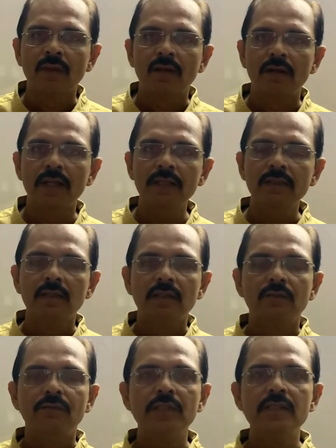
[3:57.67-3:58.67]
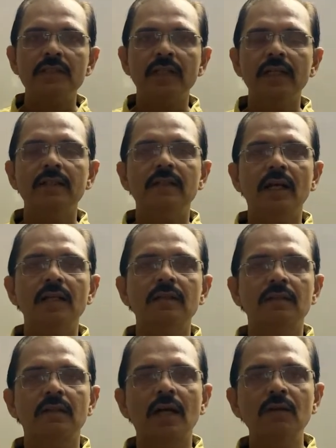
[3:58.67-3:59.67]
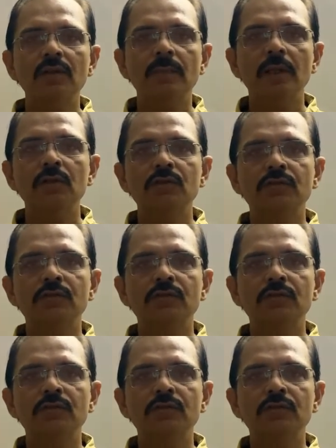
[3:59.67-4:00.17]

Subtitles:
right? We said that around about